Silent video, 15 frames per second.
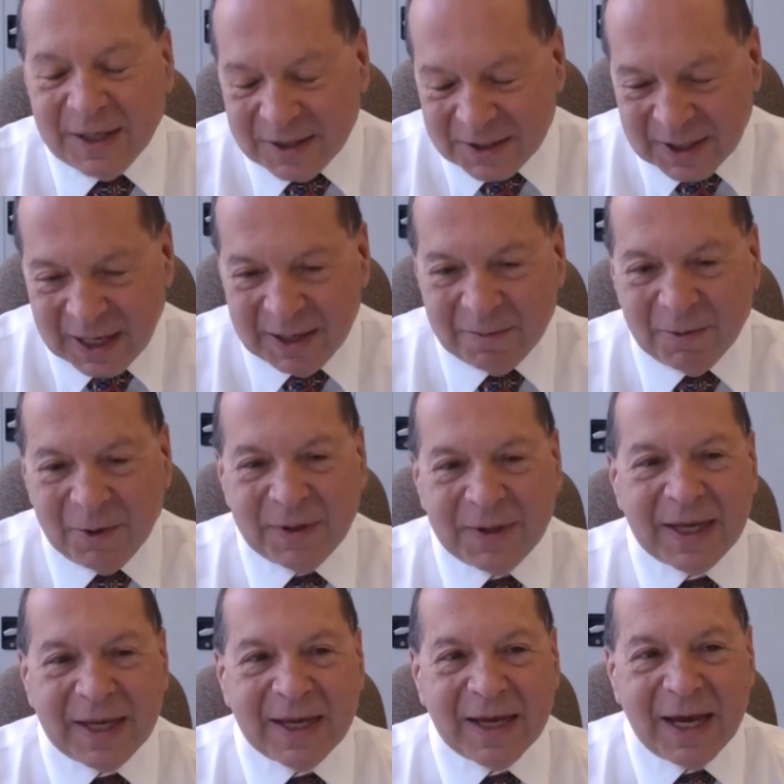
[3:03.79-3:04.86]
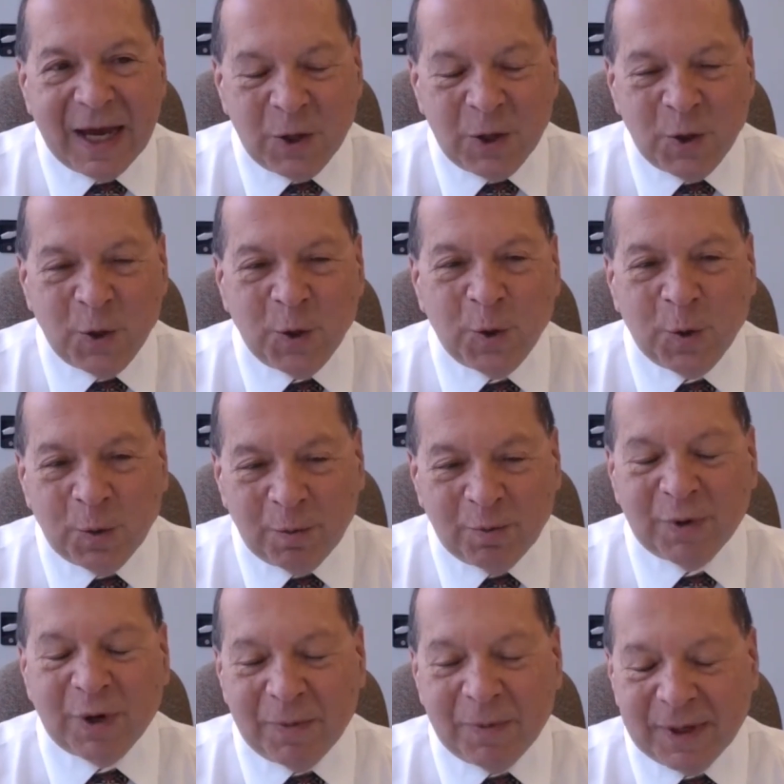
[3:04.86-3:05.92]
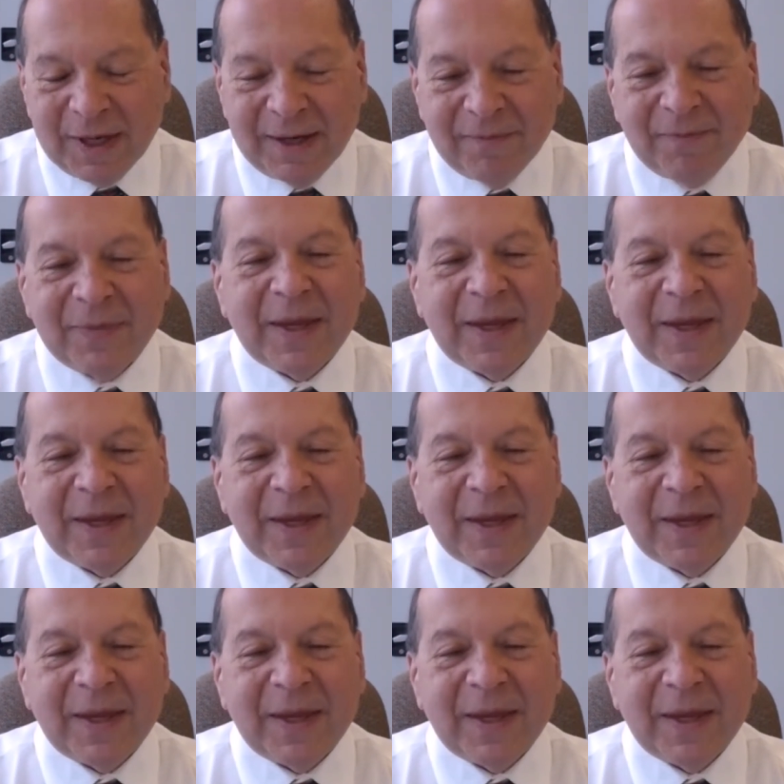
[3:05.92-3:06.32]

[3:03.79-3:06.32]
Same with a new property.